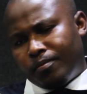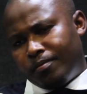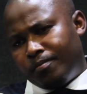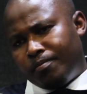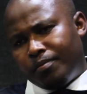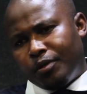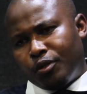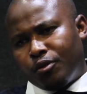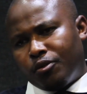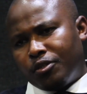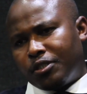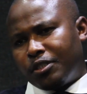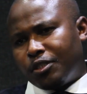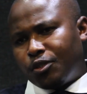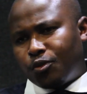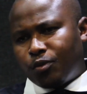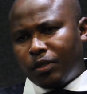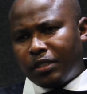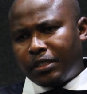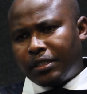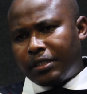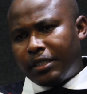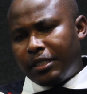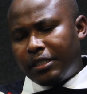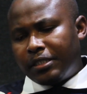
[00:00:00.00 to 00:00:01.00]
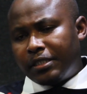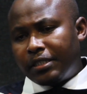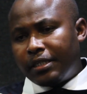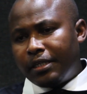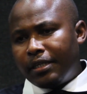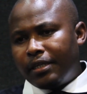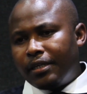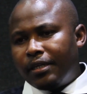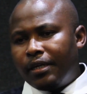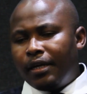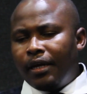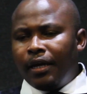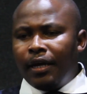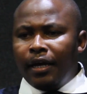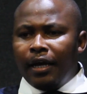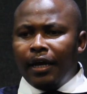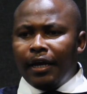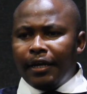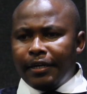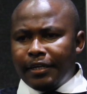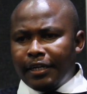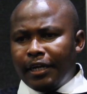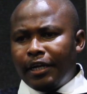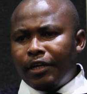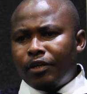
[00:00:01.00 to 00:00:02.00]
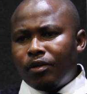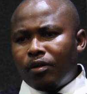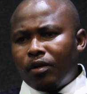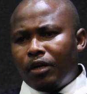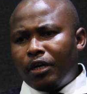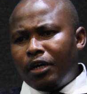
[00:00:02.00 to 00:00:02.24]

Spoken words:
because it's what they say, and then